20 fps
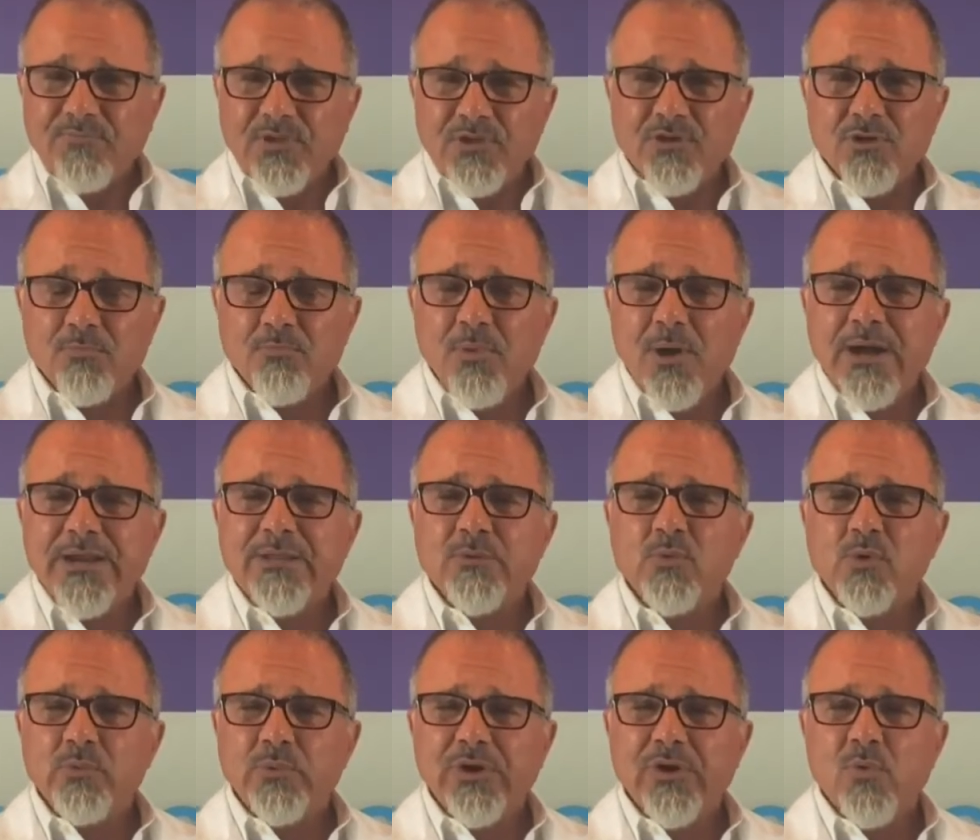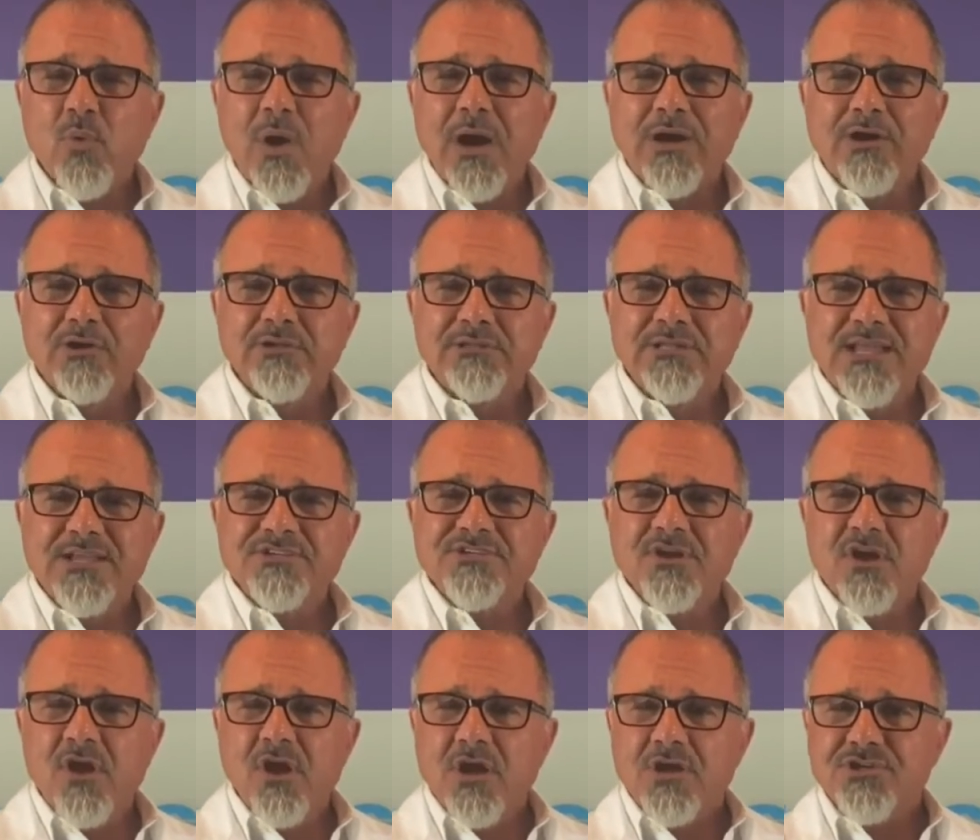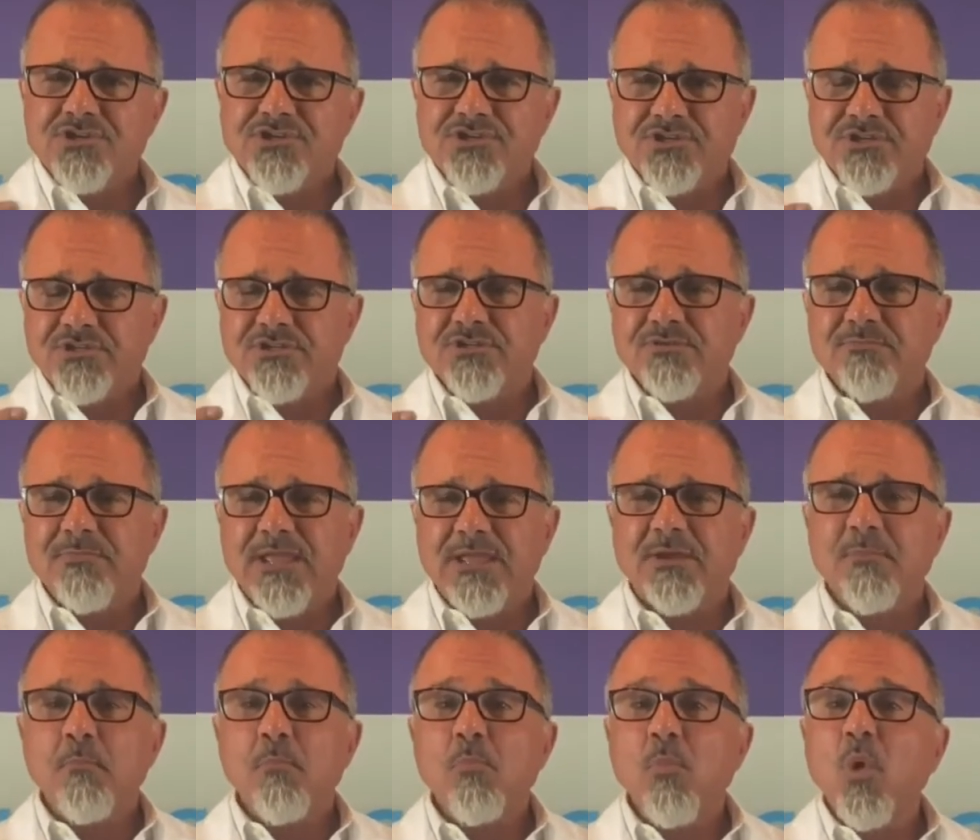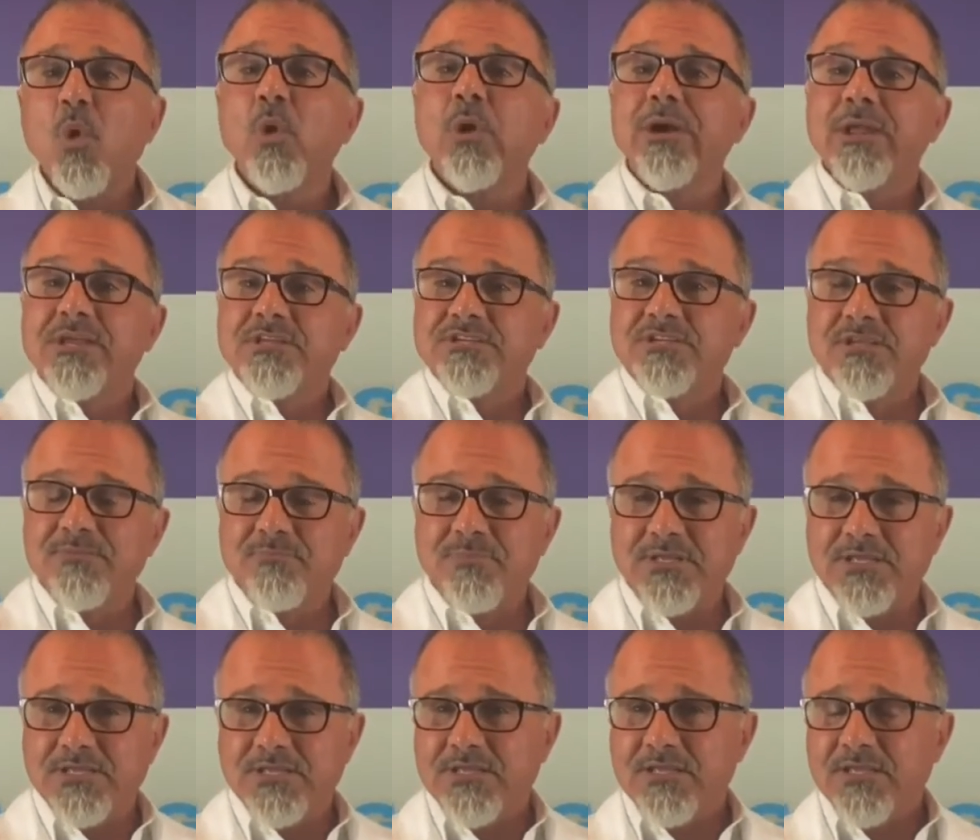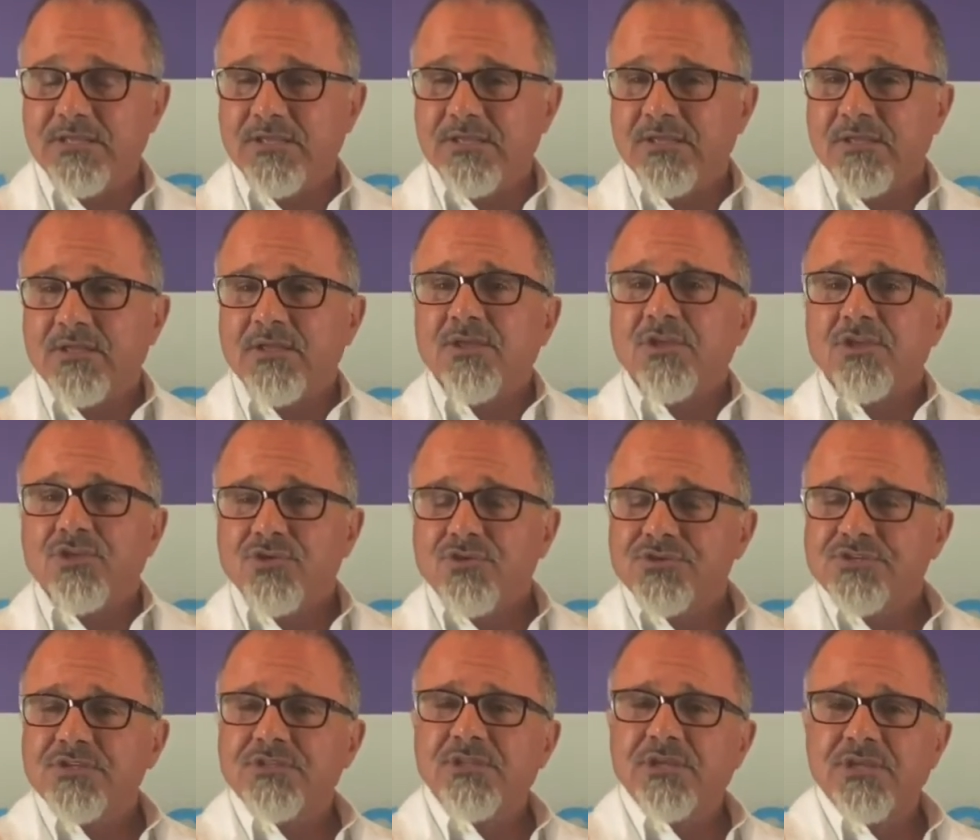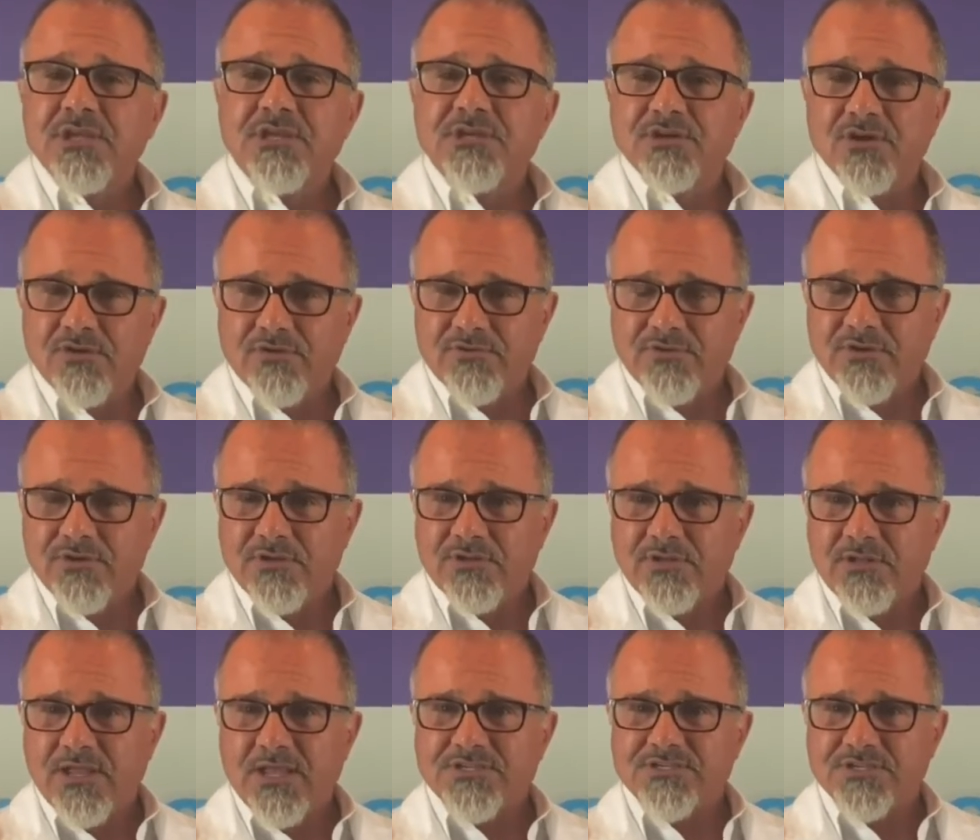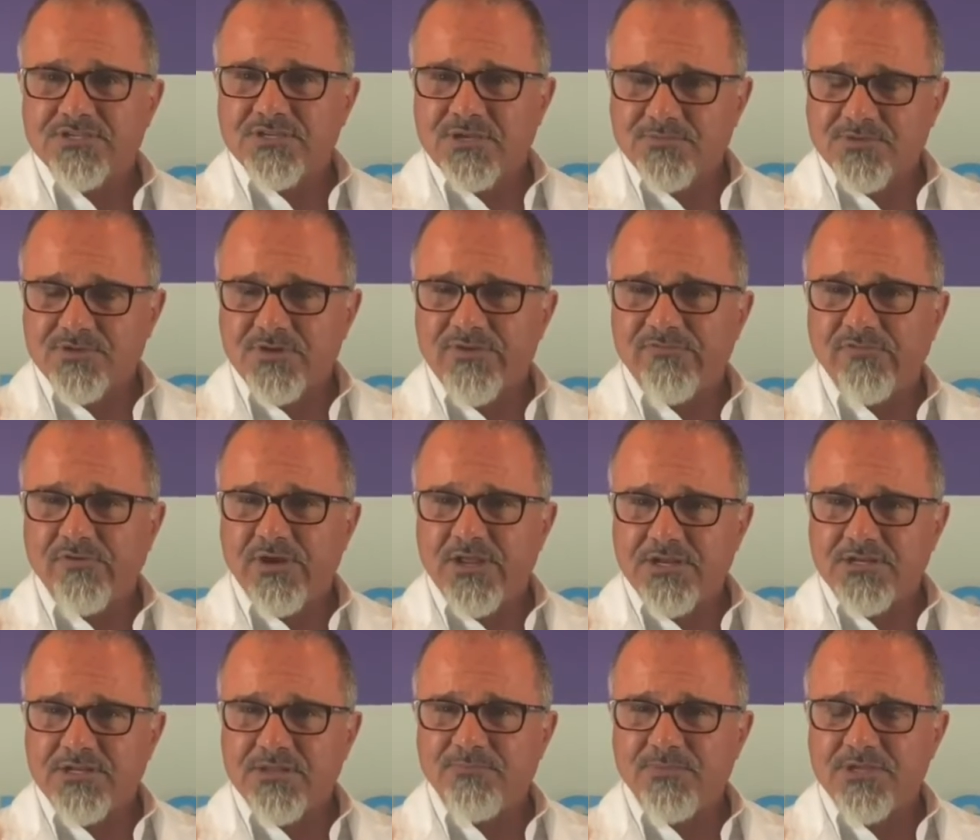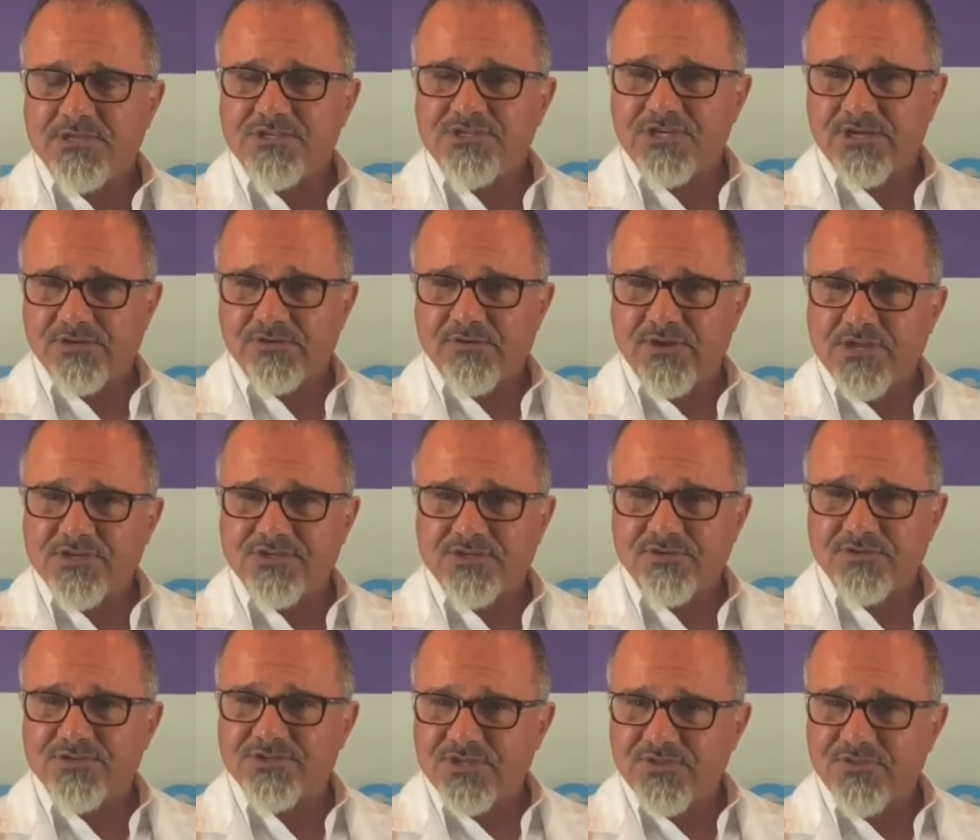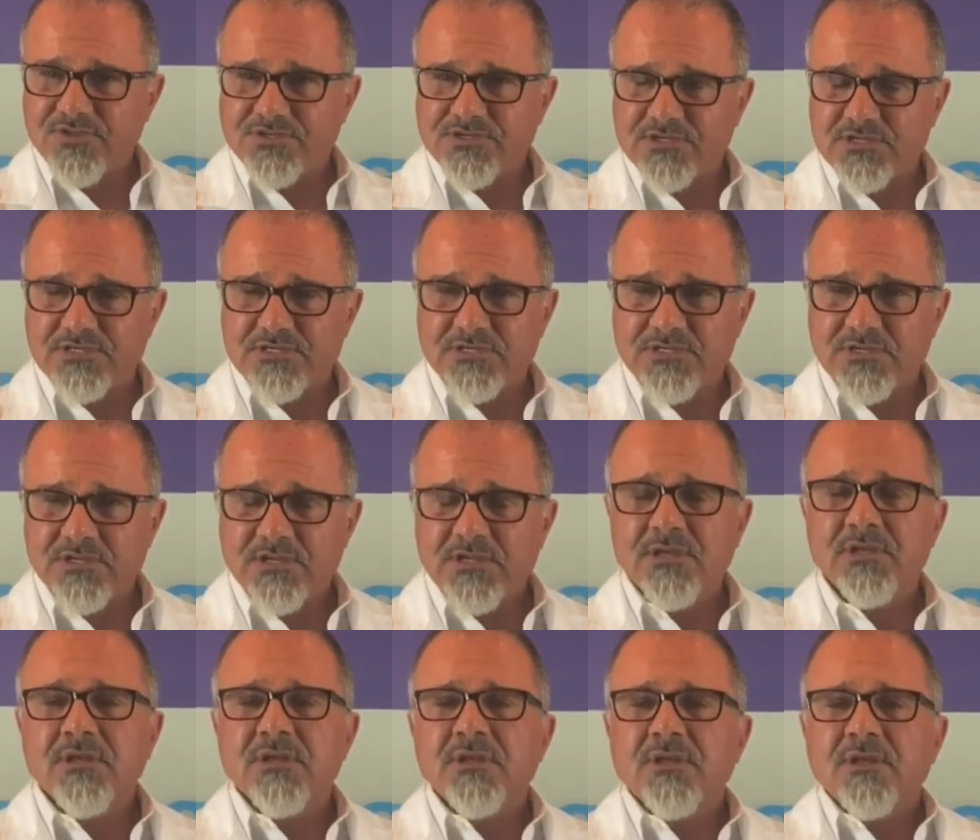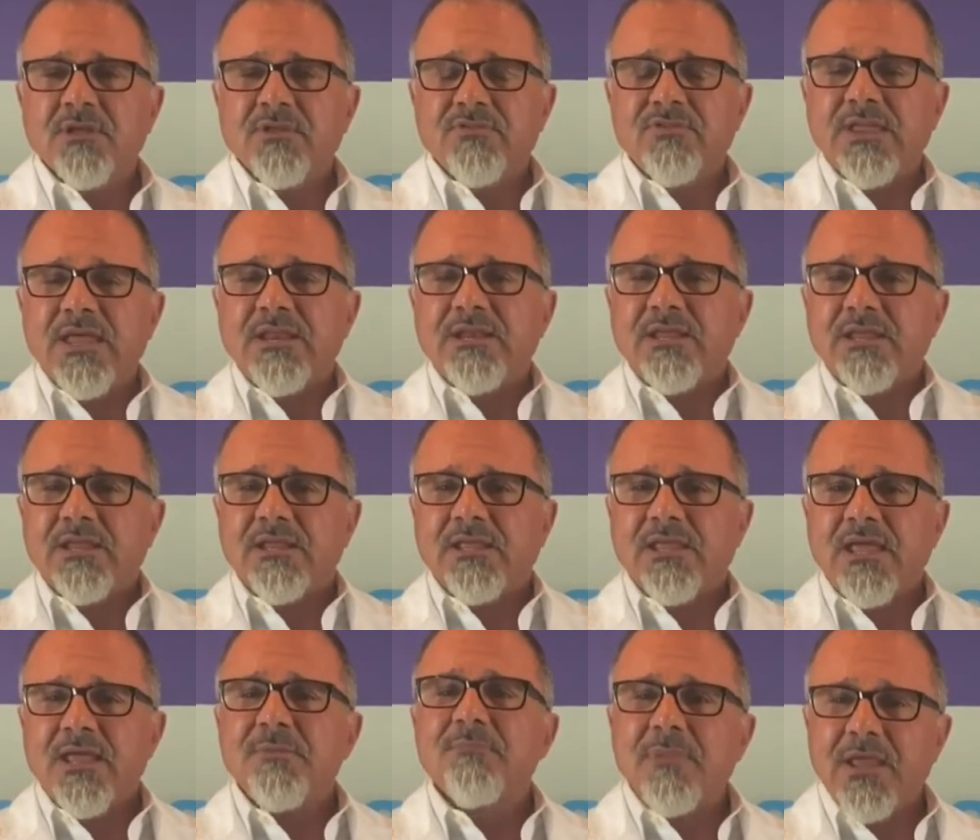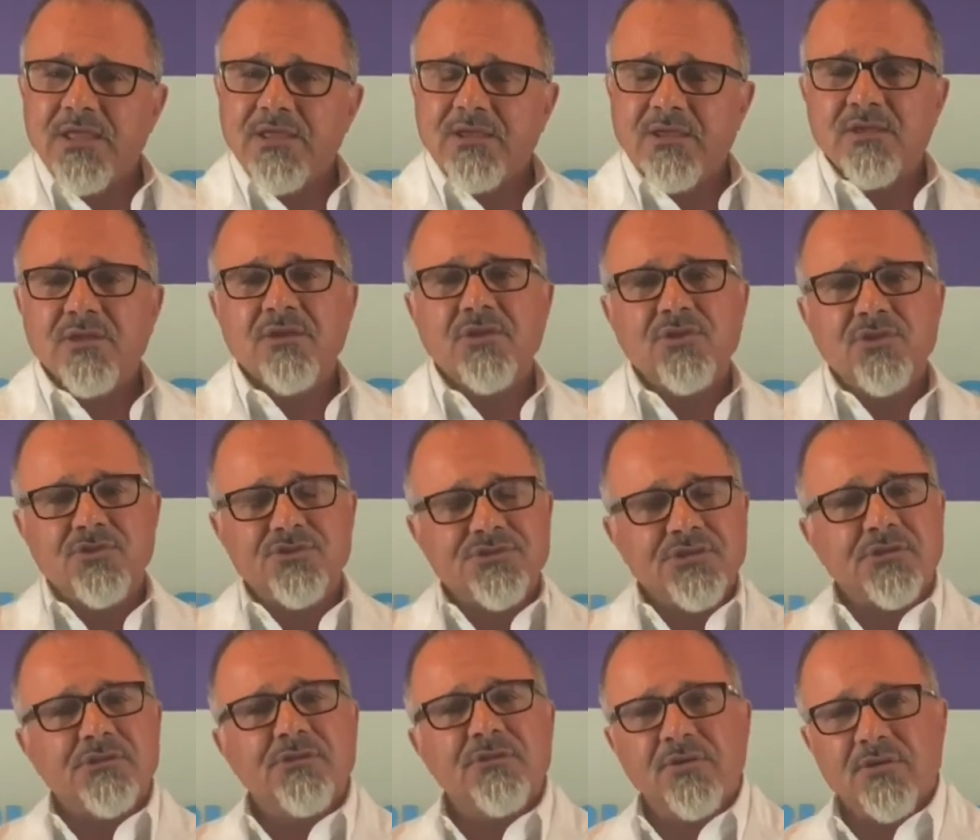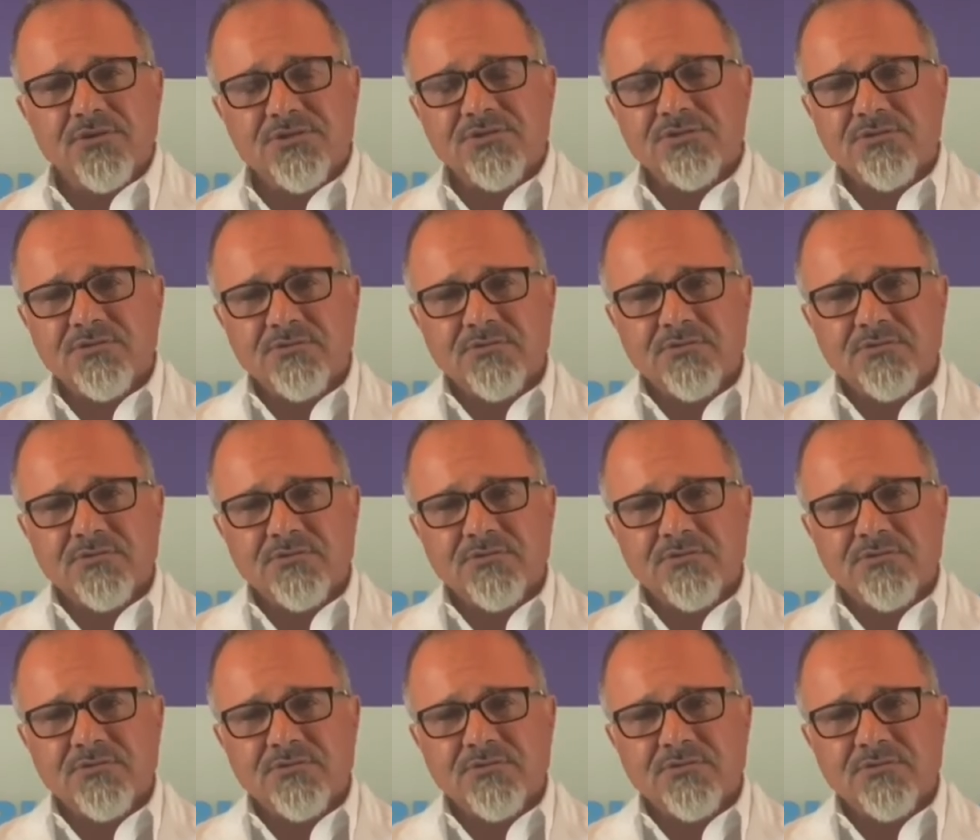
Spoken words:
your body will require less oxygen to make more ATP using the ketone as a substrate for ATP generation or synthesis than it can make using glucose.